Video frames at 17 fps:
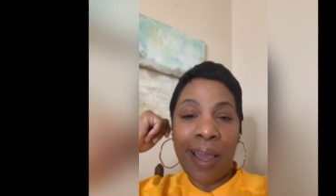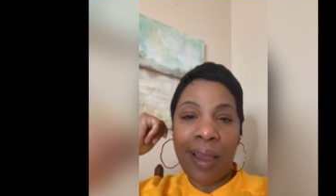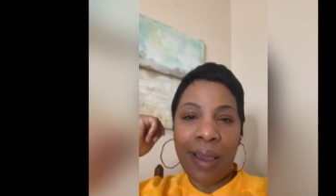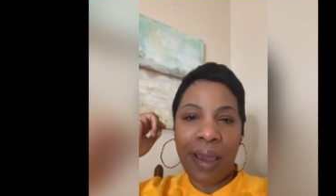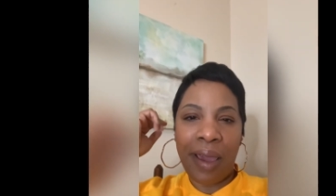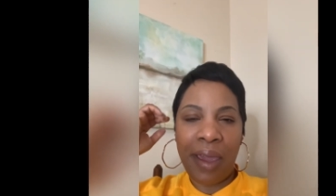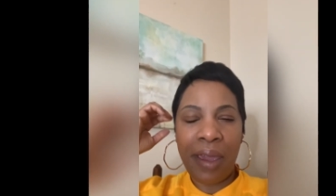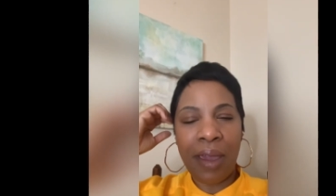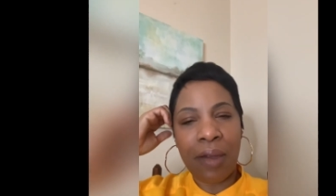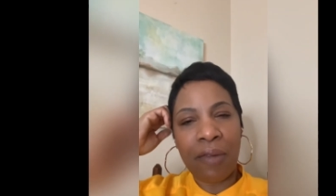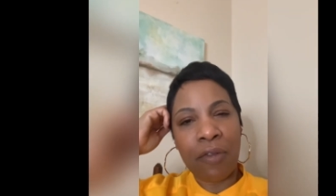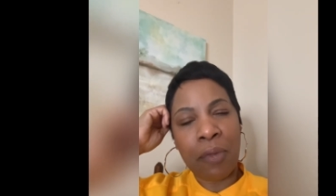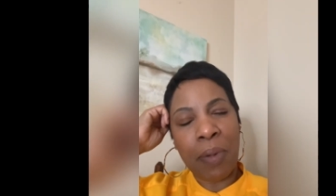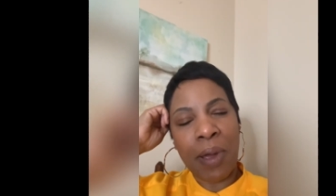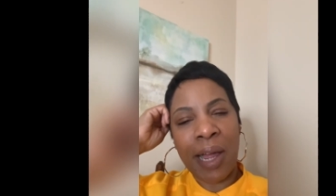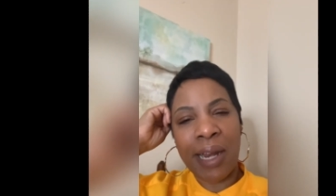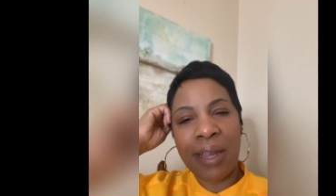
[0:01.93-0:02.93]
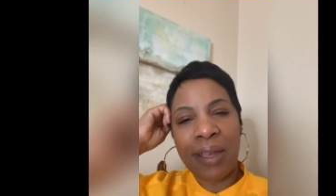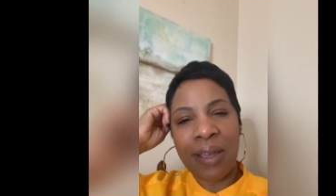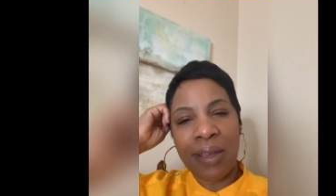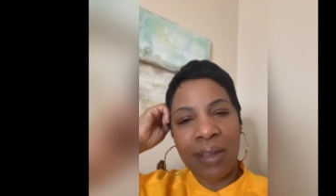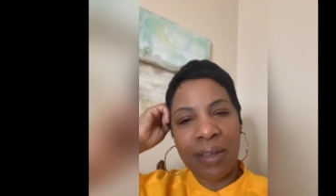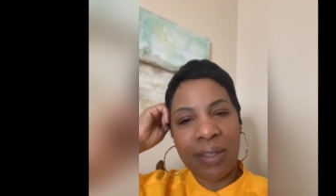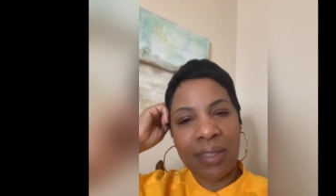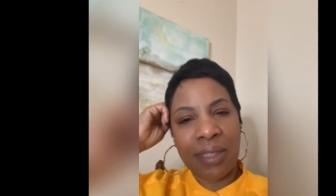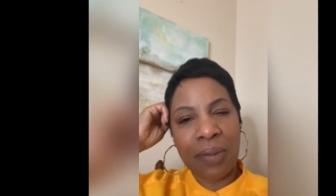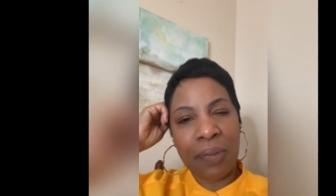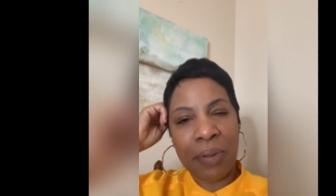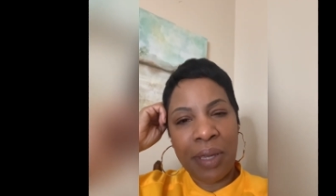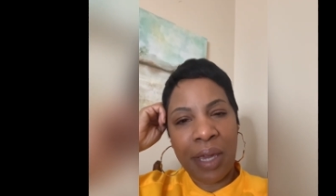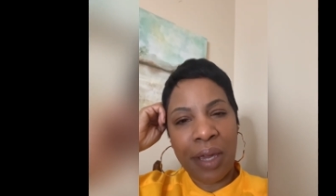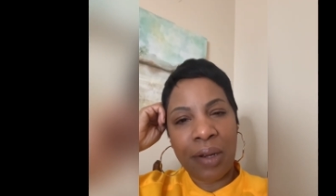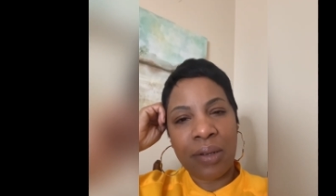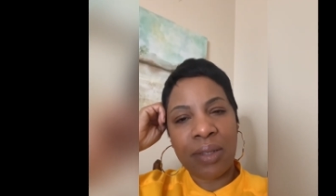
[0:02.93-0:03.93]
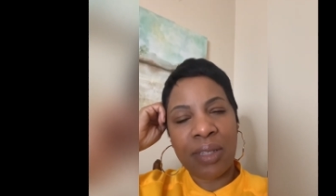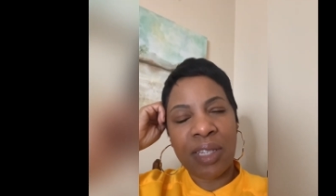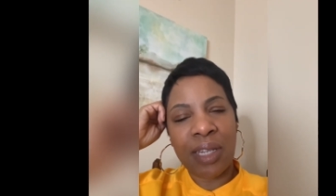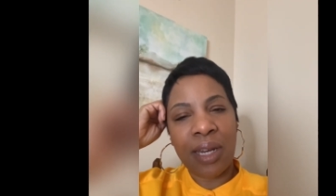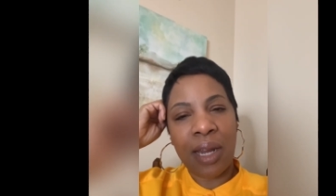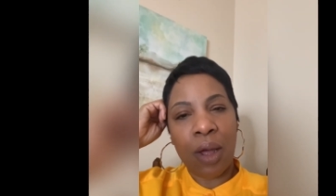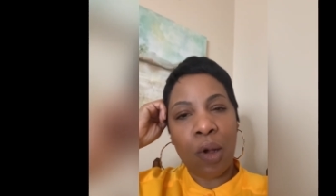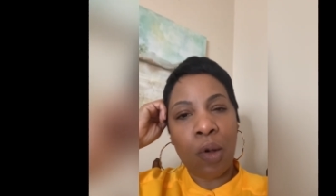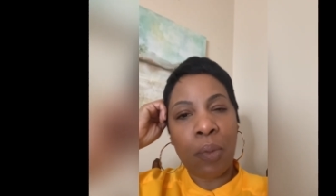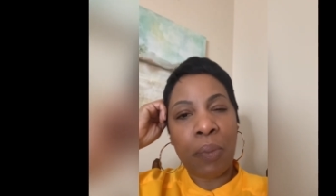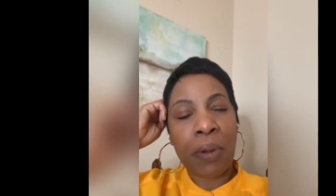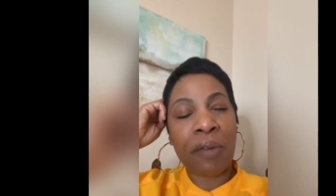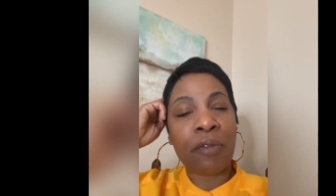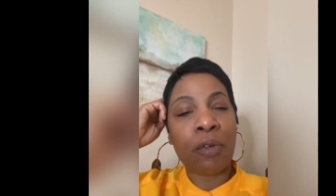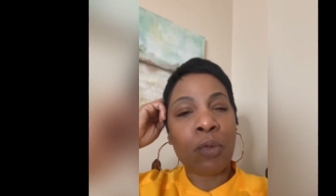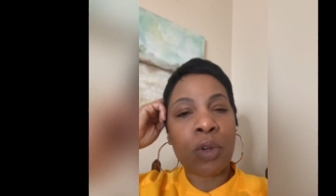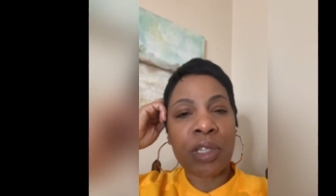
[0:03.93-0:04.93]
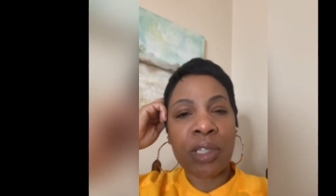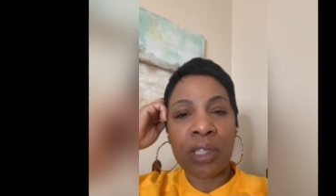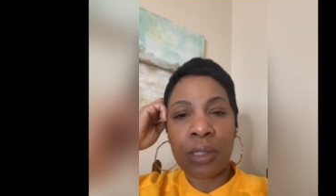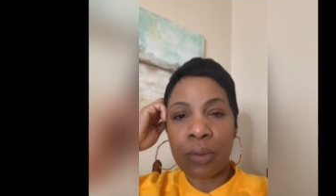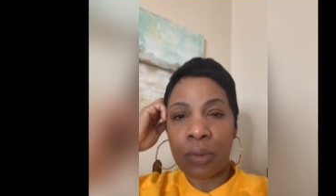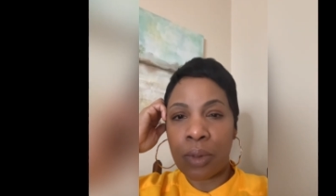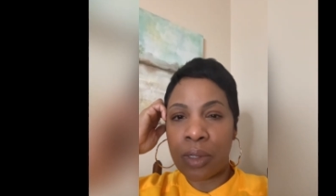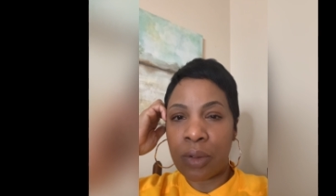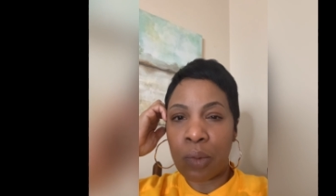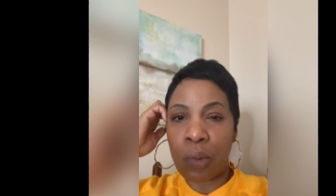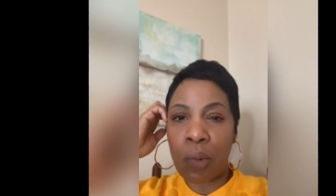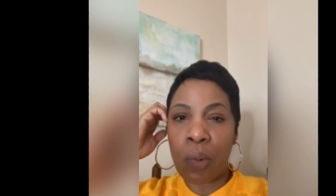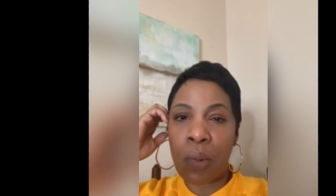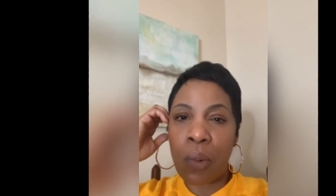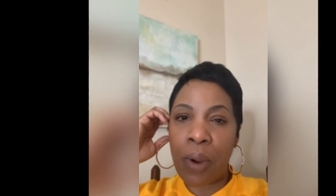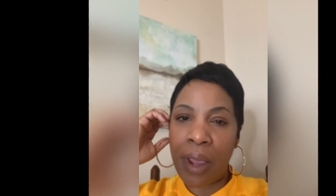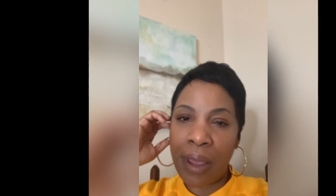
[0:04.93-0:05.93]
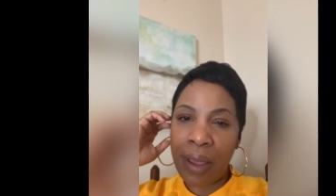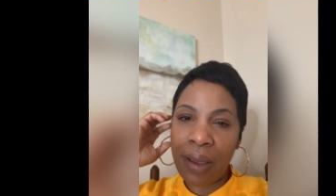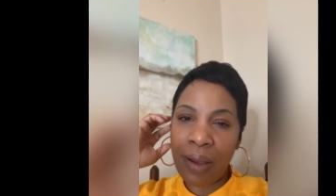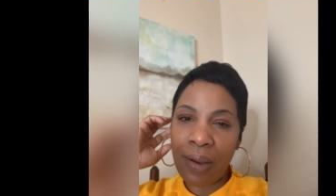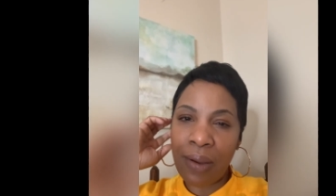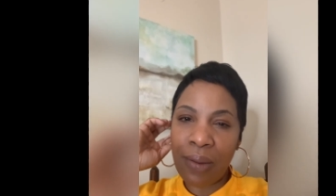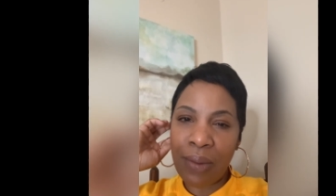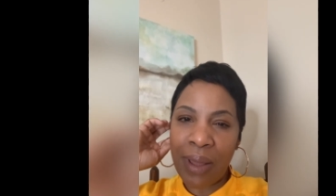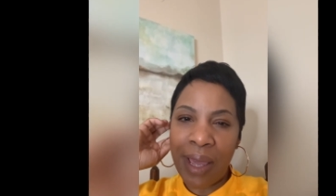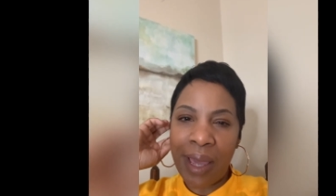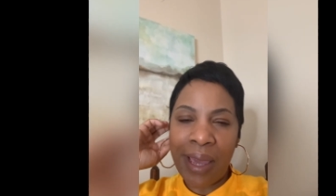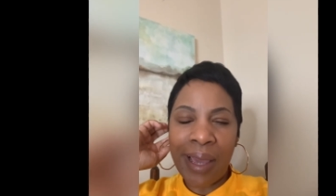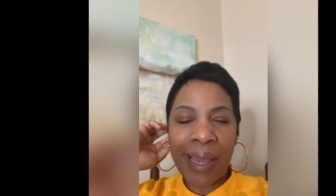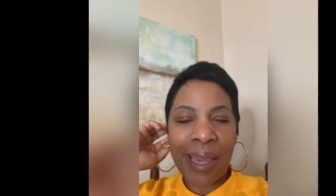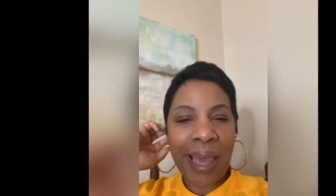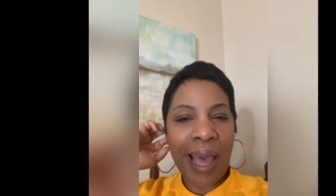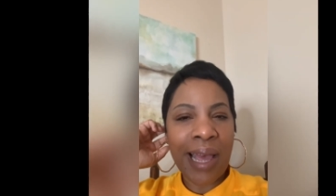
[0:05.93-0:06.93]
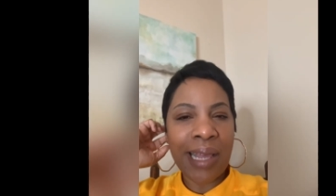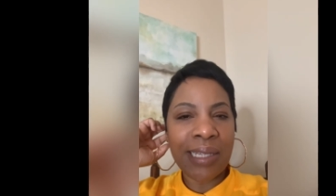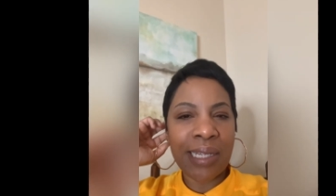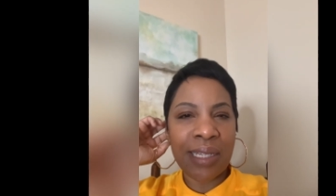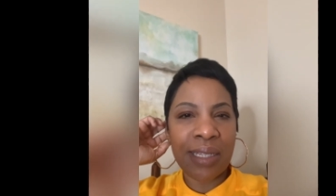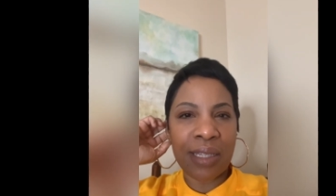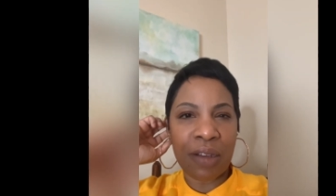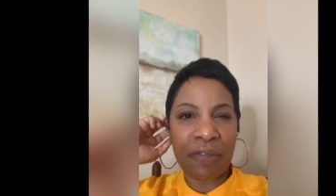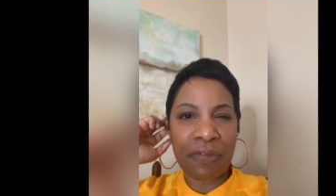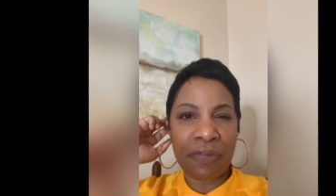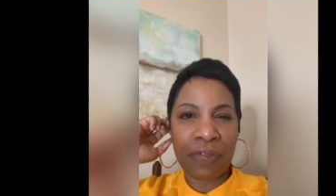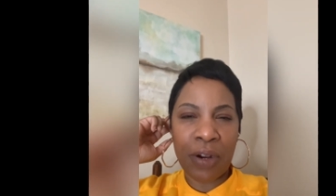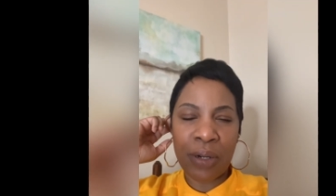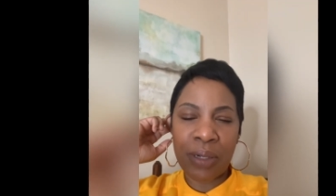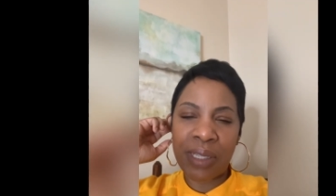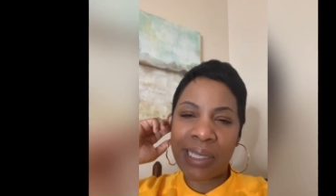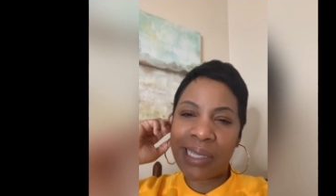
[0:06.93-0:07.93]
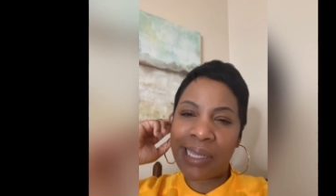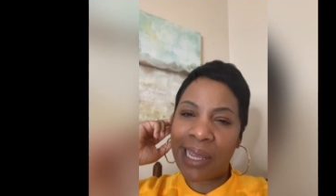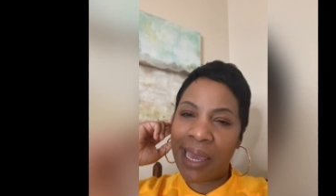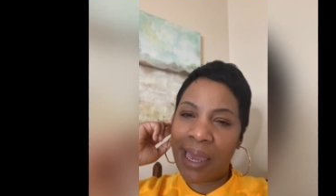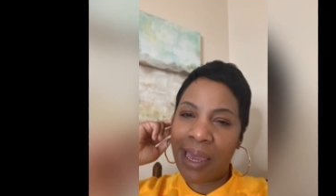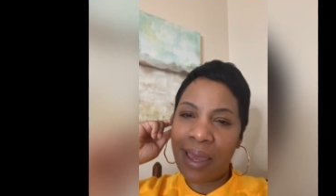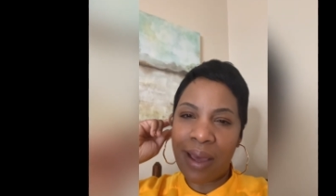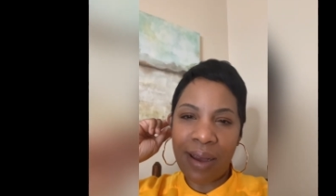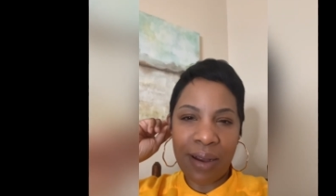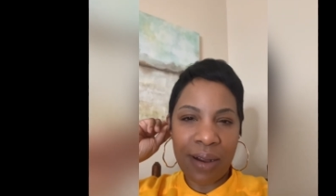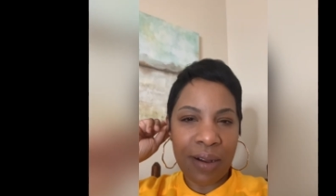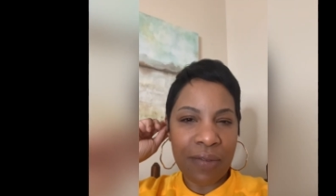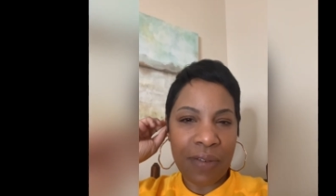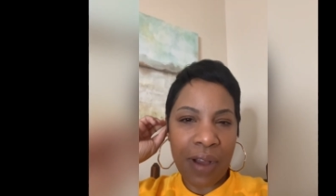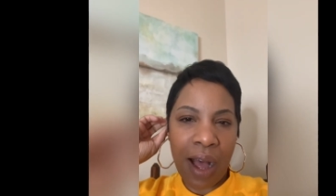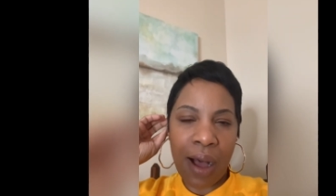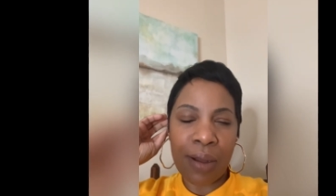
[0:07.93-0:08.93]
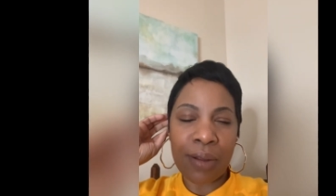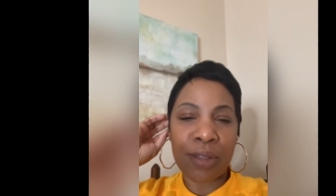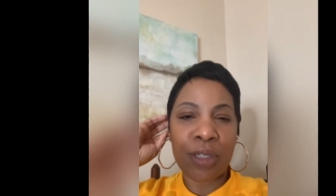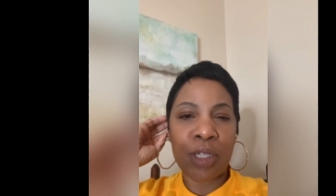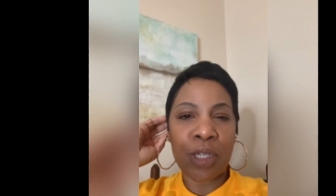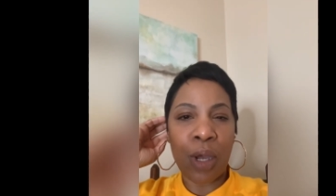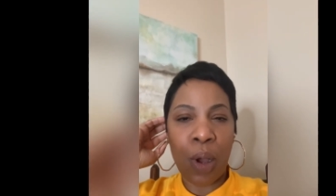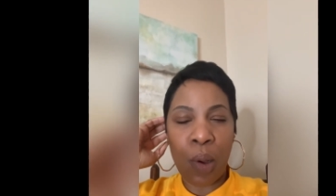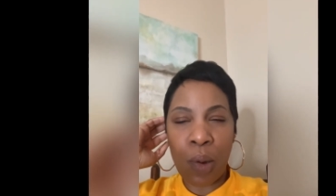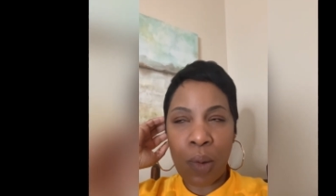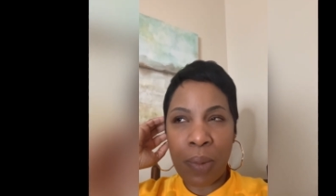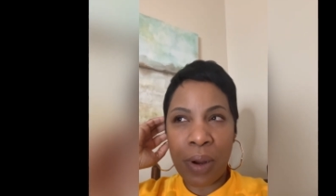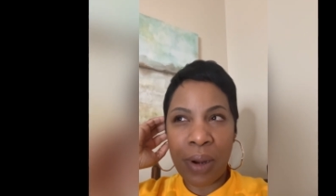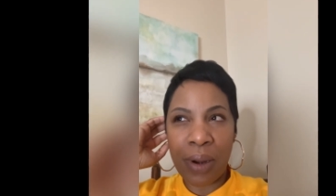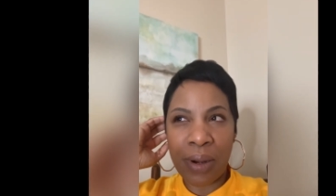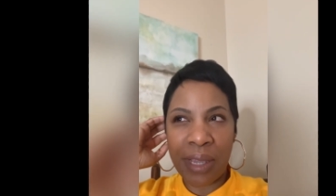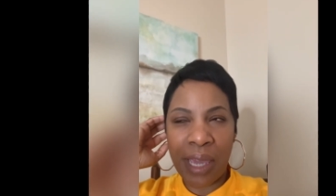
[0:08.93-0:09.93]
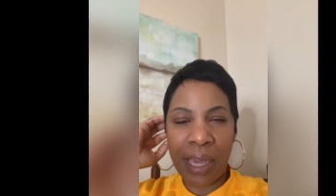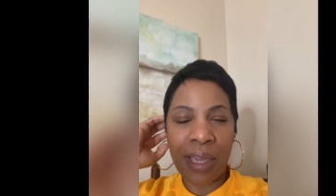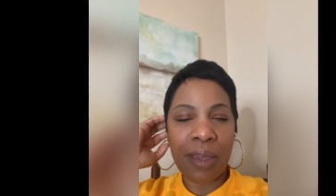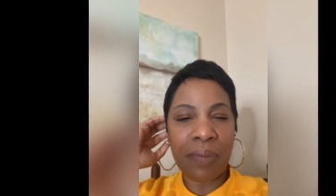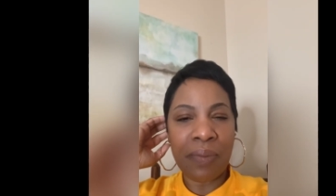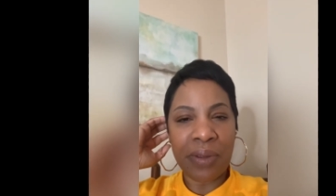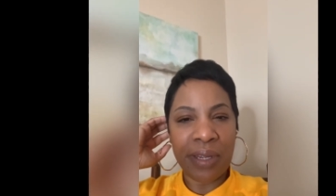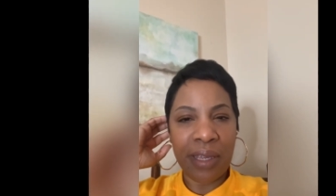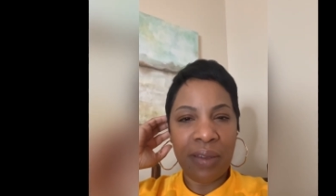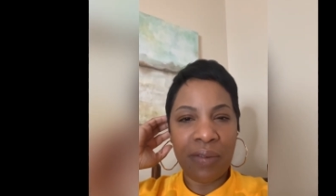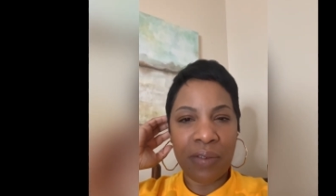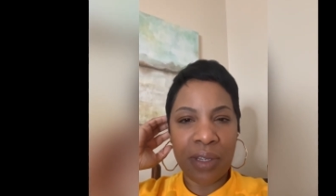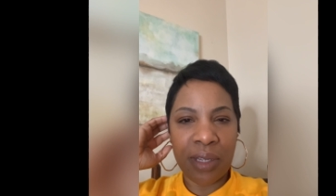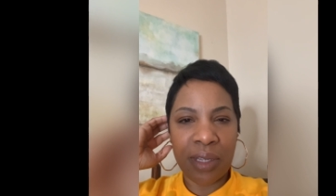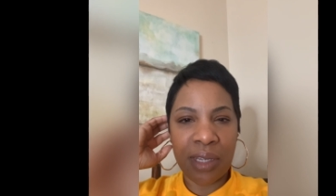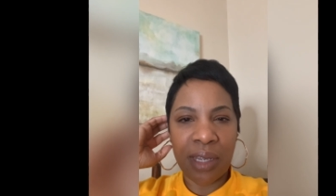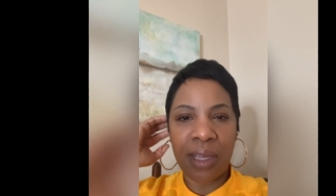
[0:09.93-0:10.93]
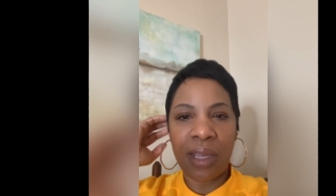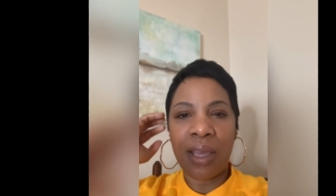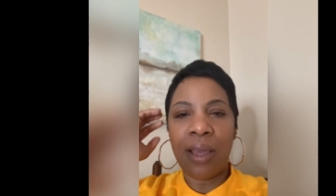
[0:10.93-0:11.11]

Hey everybody, it's TP Anderson. I hope everyone's doing well. Guys, it's the first day of October. Can you believe it?